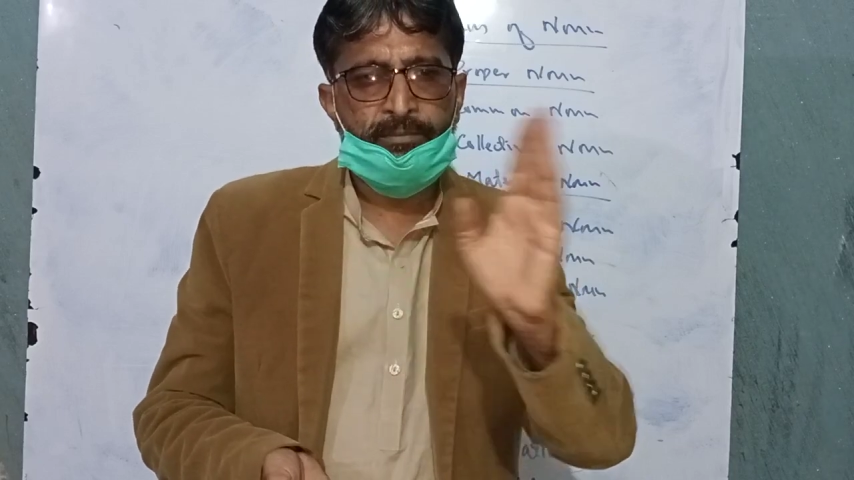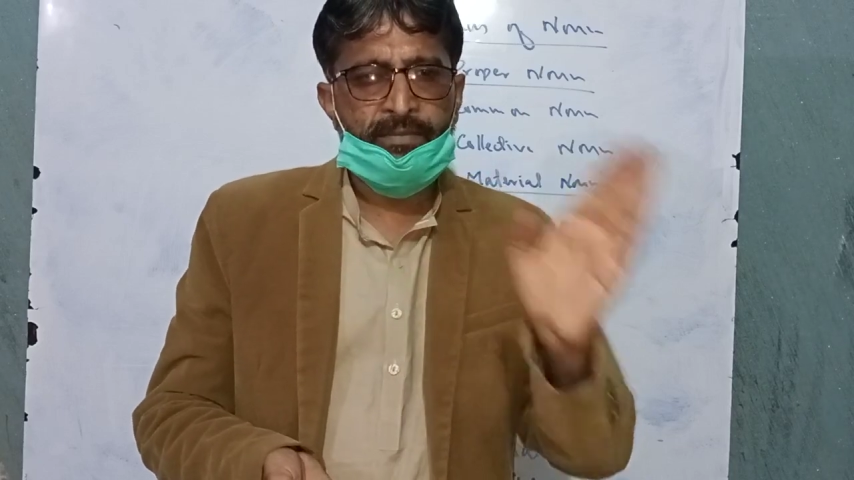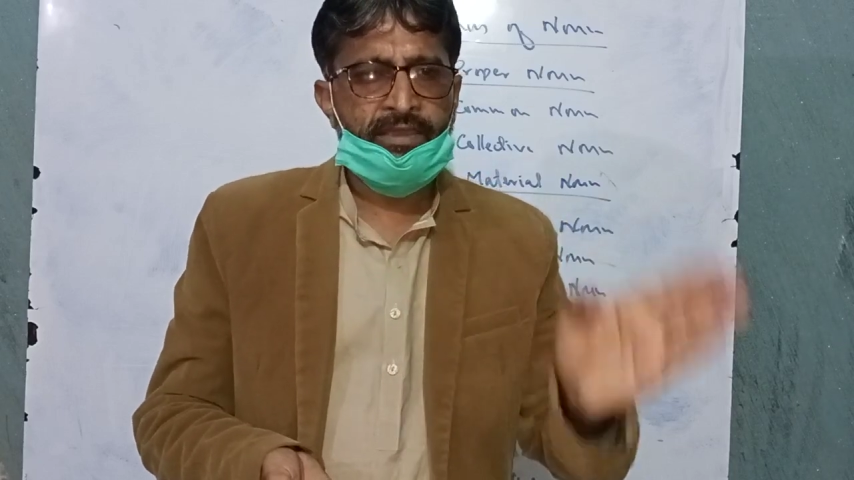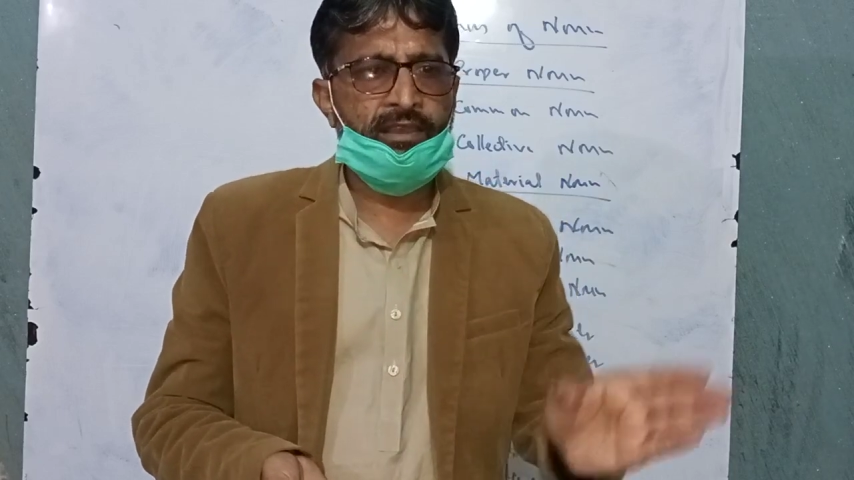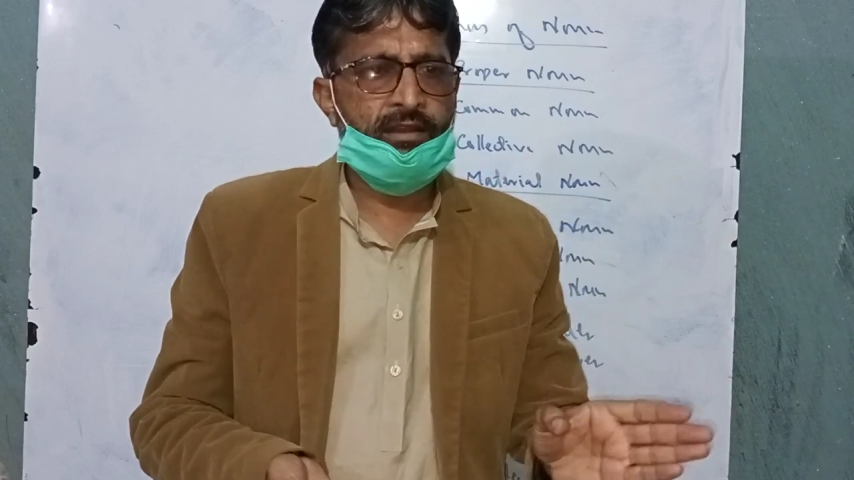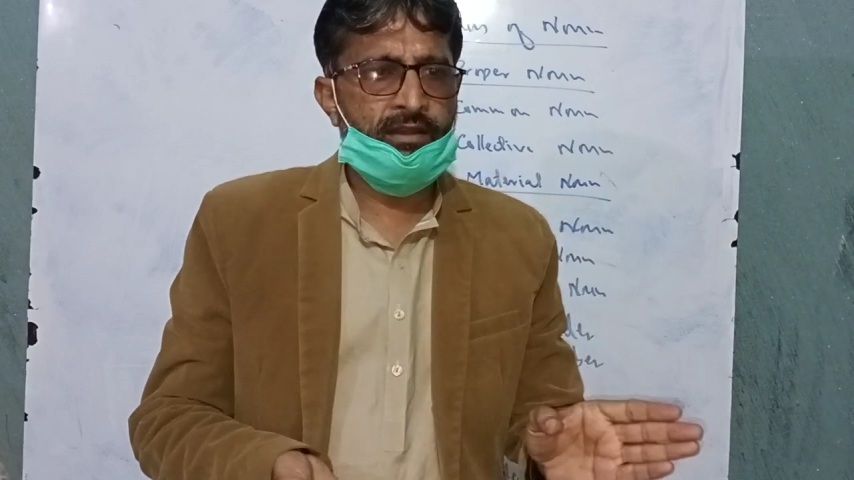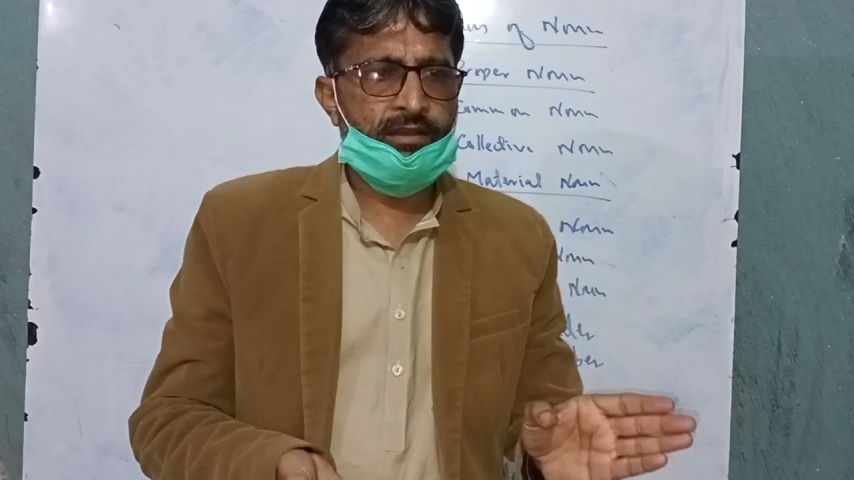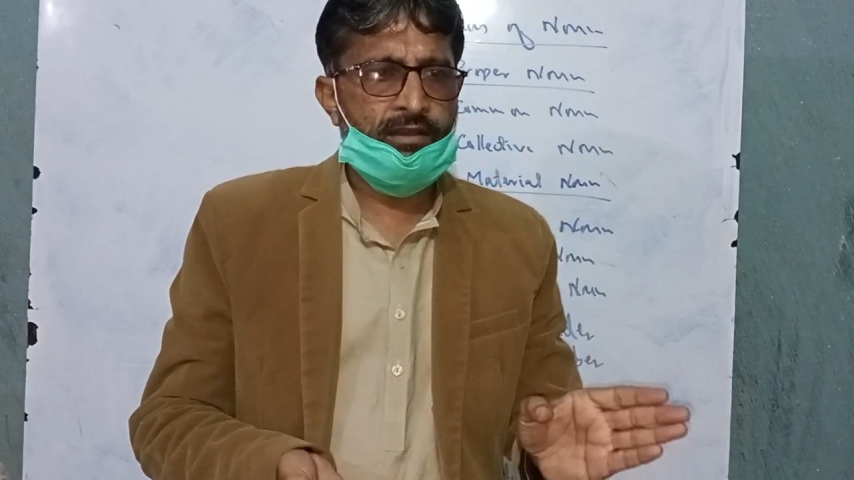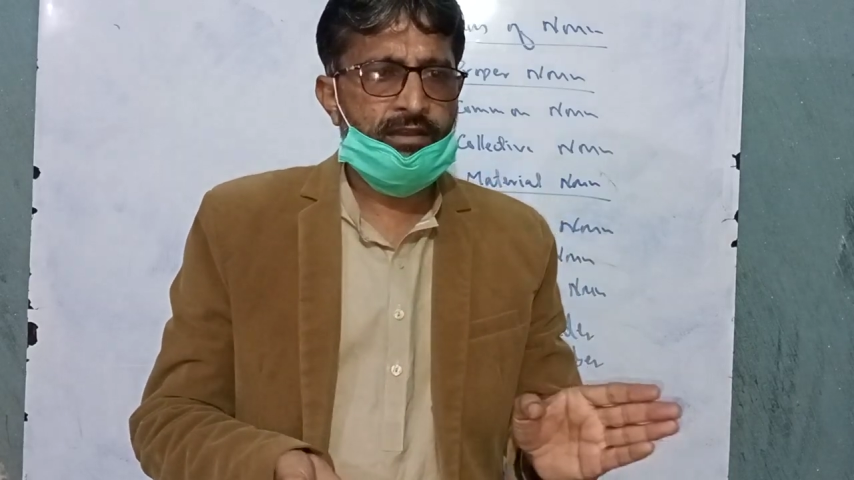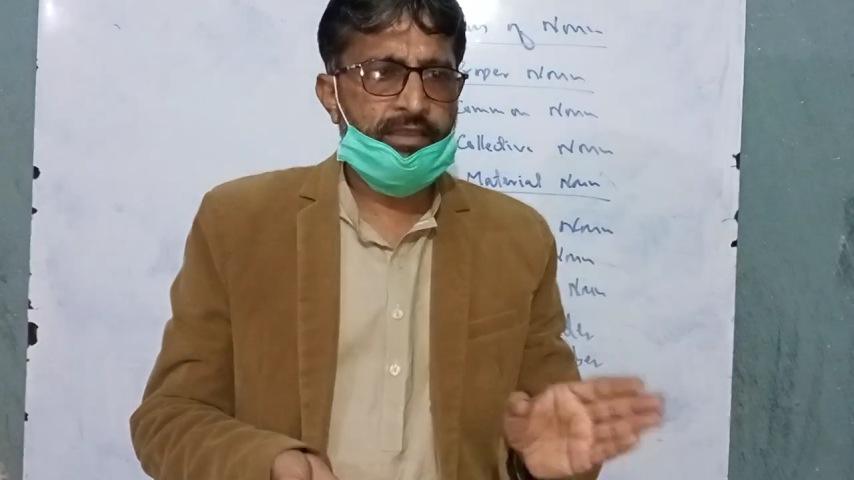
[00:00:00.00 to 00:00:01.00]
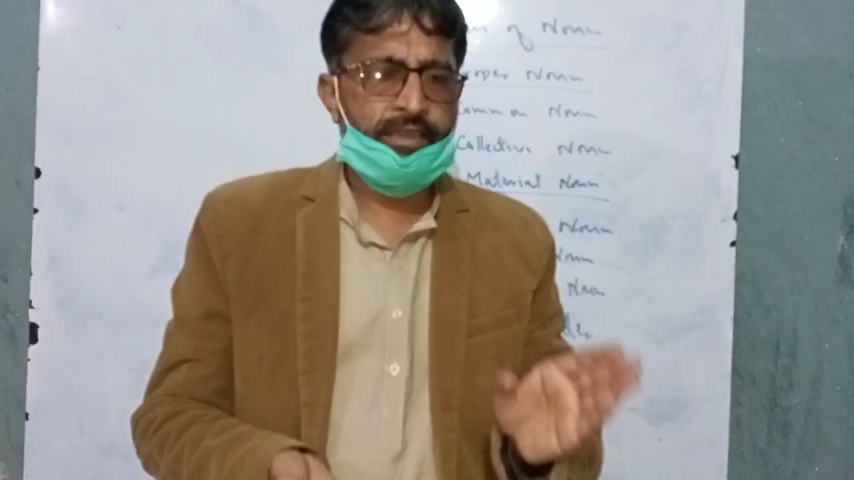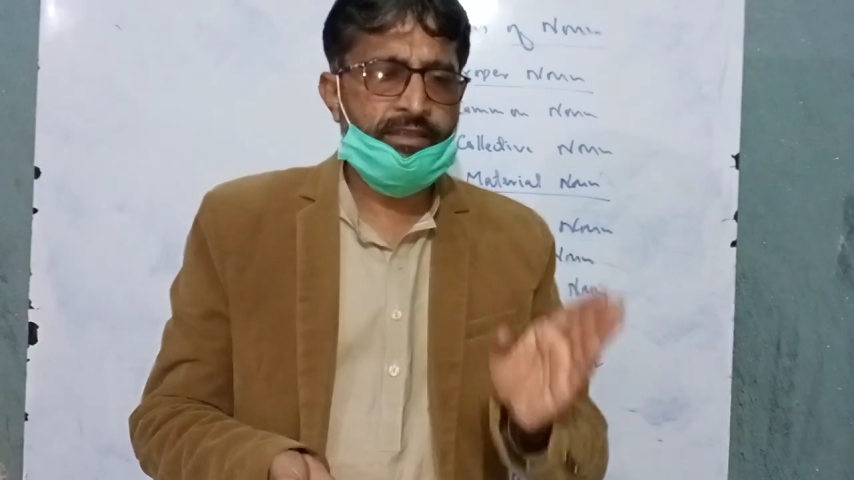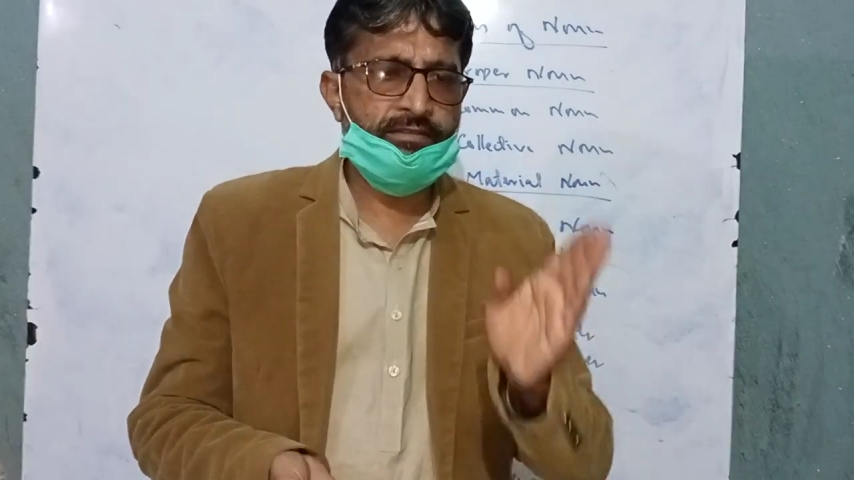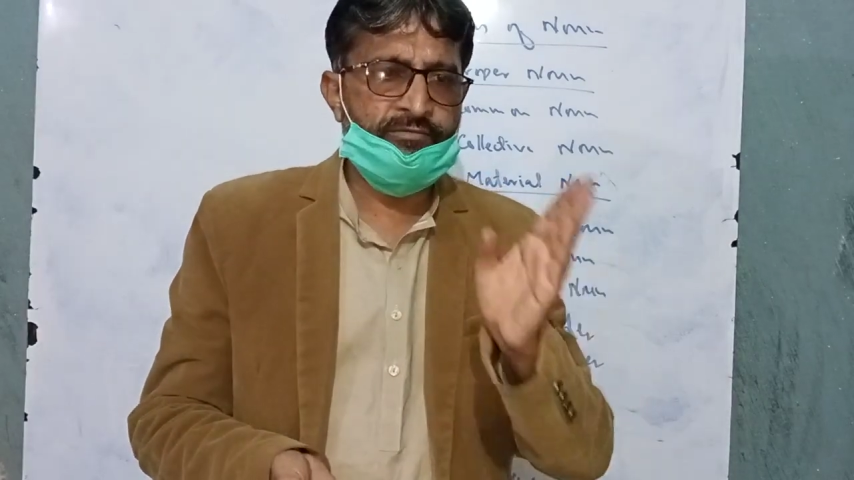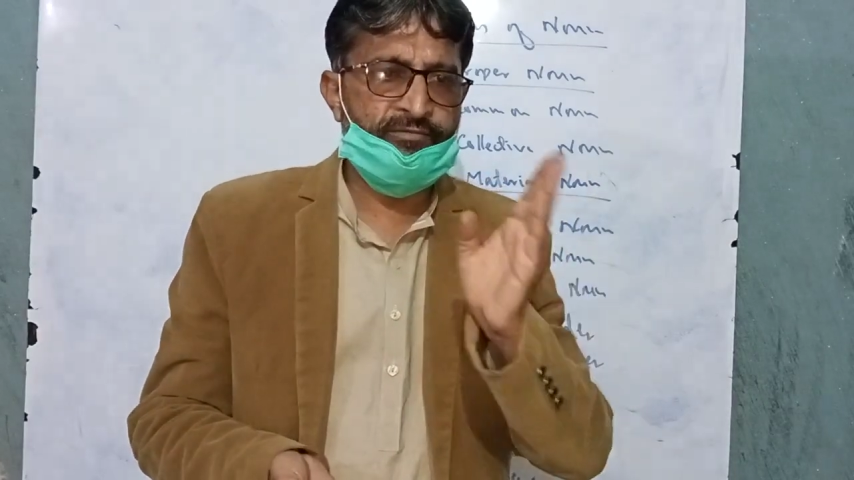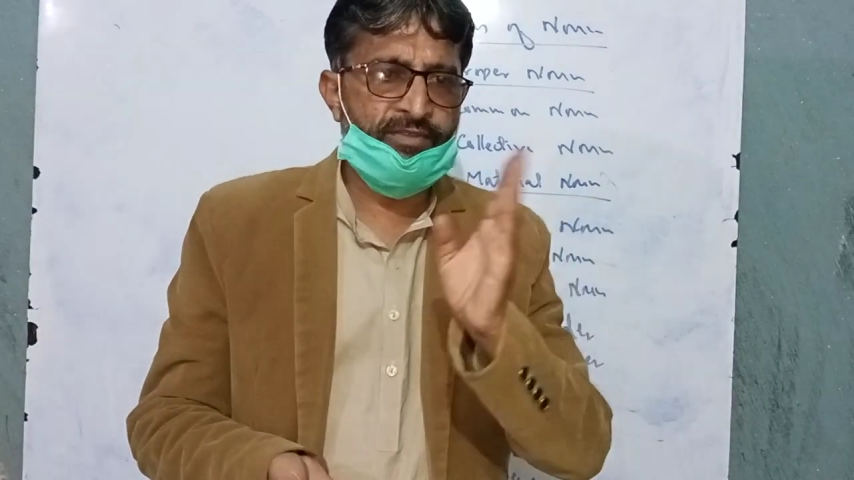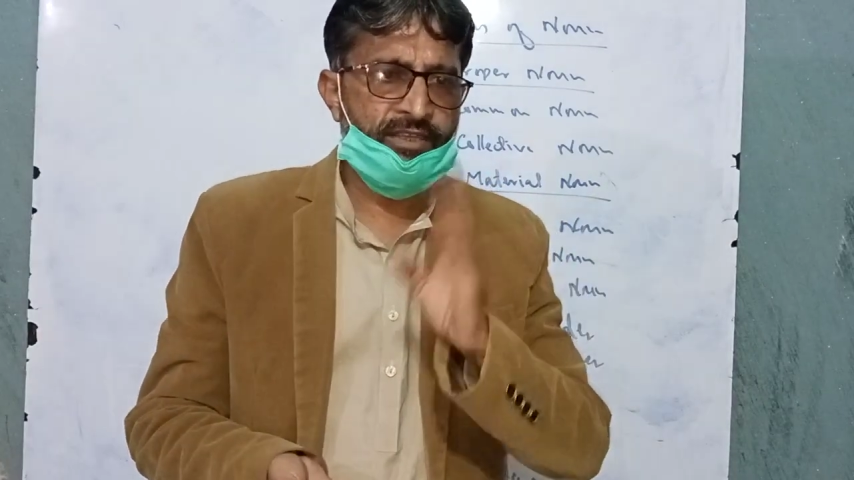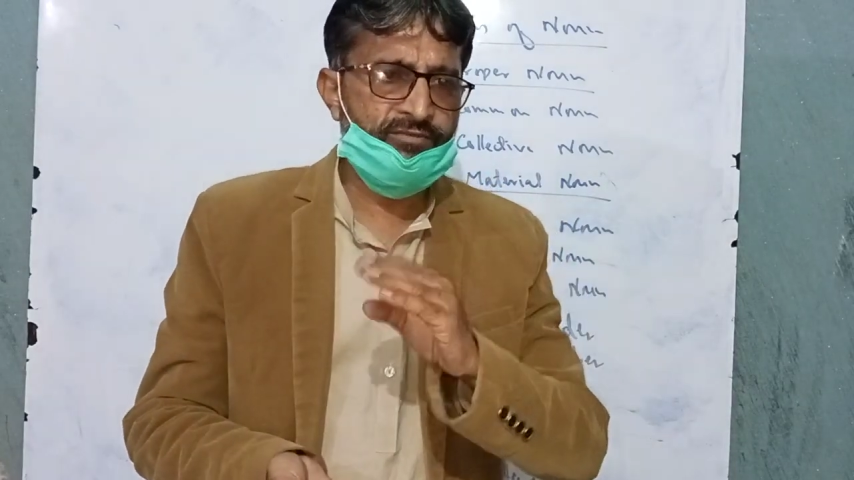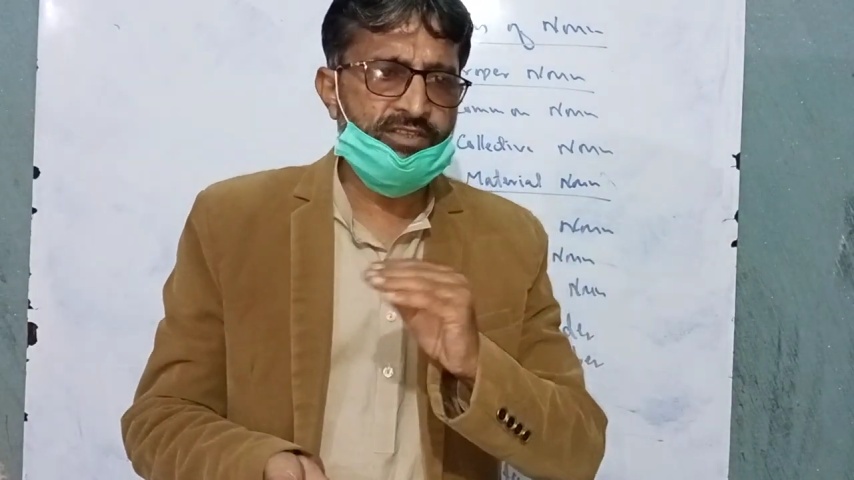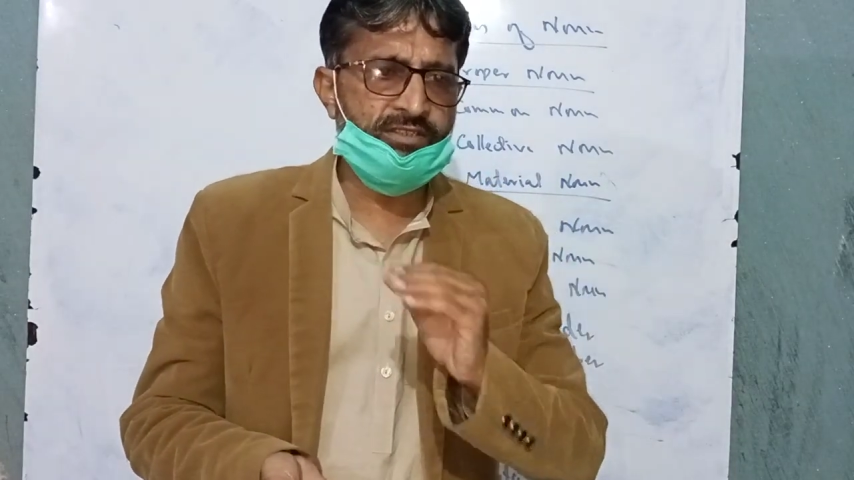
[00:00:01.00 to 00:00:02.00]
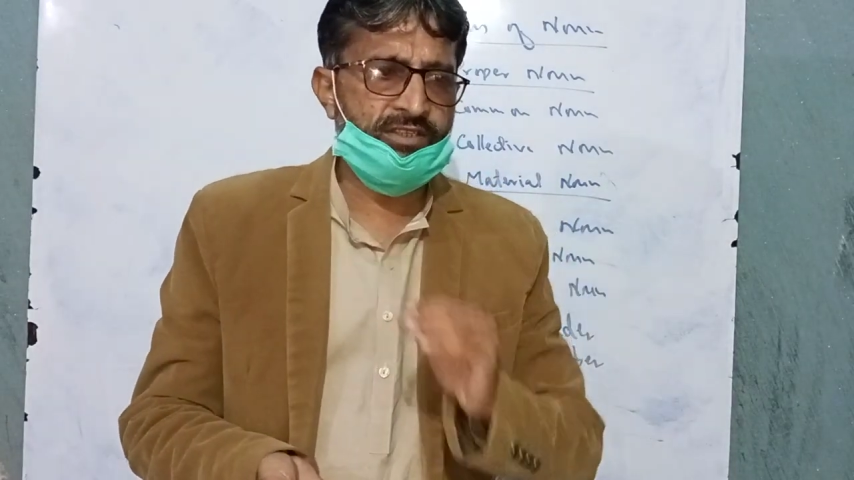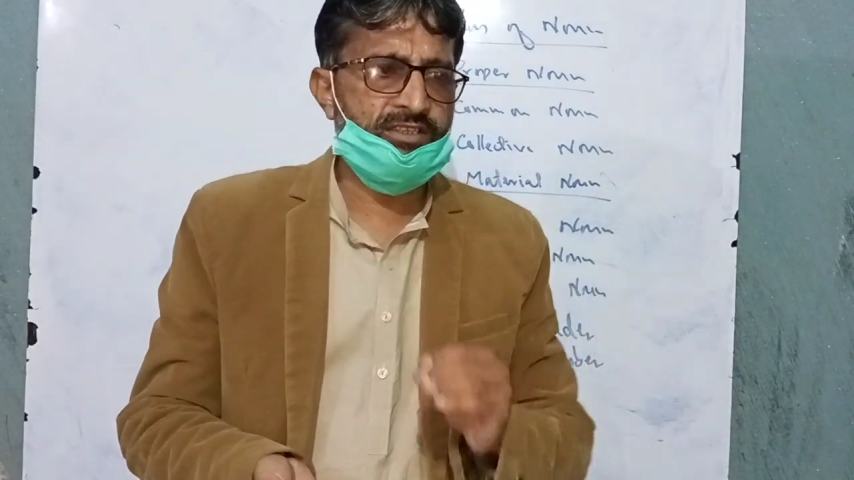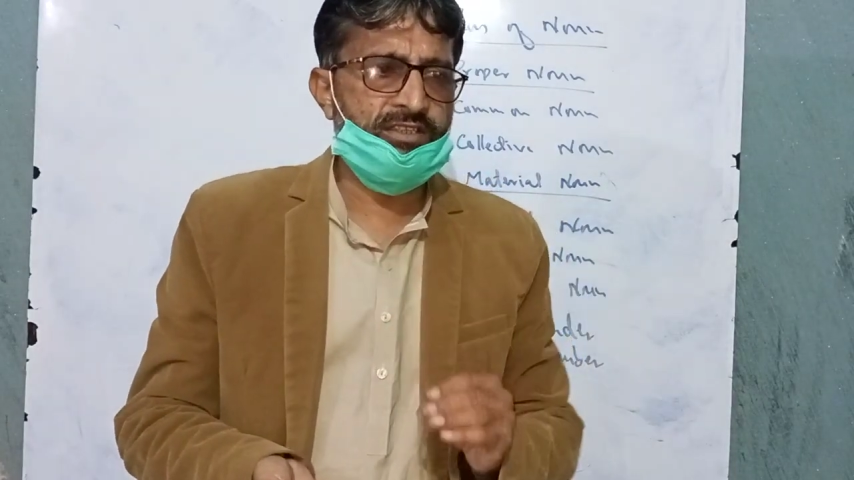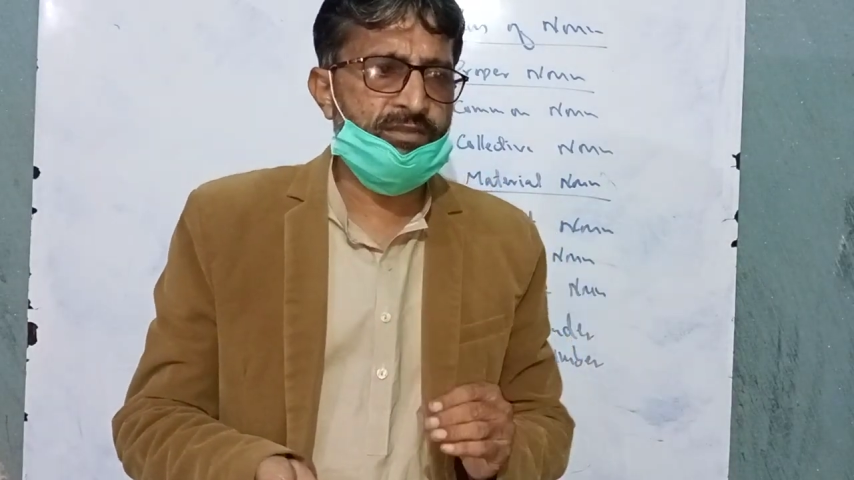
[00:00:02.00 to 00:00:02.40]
male, And when we are talking